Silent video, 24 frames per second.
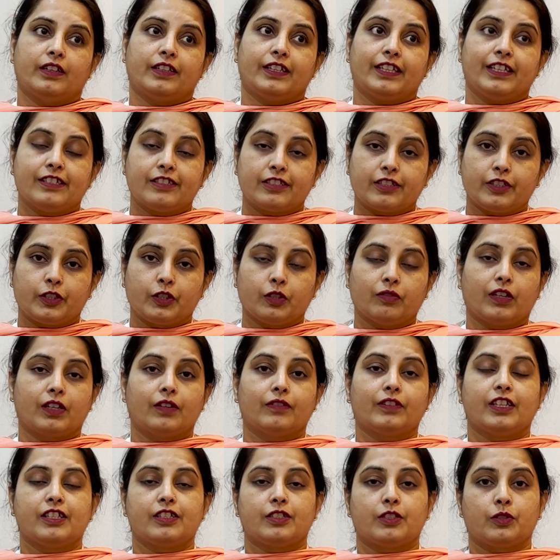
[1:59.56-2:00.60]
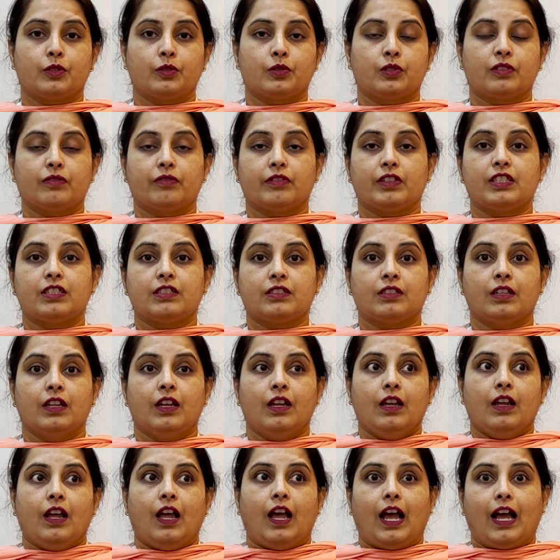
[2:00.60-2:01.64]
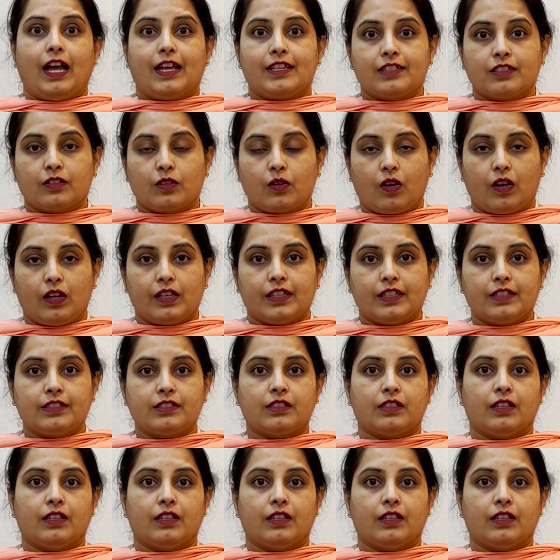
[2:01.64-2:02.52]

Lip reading: of the institutes which, as a college,